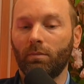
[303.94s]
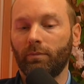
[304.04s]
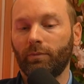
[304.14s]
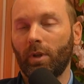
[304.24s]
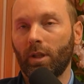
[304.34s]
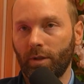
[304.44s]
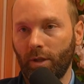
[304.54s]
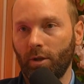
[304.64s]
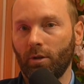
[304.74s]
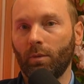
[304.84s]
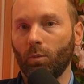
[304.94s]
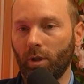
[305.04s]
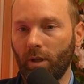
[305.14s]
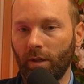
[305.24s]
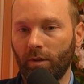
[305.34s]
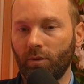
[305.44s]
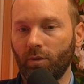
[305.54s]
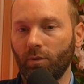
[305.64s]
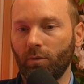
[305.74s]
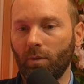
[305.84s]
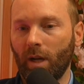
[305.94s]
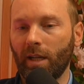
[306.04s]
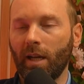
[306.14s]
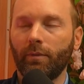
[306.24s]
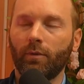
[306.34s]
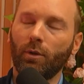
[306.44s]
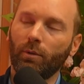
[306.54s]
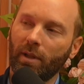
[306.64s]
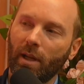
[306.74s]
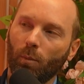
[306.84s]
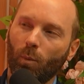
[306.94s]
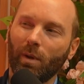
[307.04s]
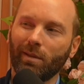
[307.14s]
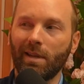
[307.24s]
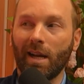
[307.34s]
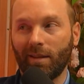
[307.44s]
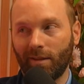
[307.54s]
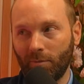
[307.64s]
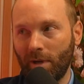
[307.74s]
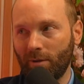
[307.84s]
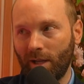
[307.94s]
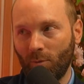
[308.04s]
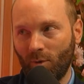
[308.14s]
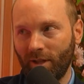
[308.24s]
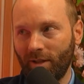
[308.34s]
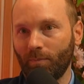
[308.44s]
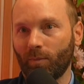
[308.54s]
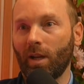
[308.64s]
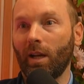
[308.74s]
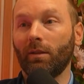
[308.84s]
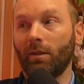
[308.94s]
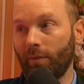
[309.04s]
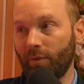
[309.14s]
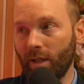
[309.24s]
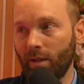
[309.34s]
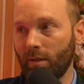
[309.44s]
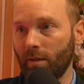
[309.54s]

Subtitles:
volunteer and working at the zoo, I kind of knew that was not the route I wanted. I loved it.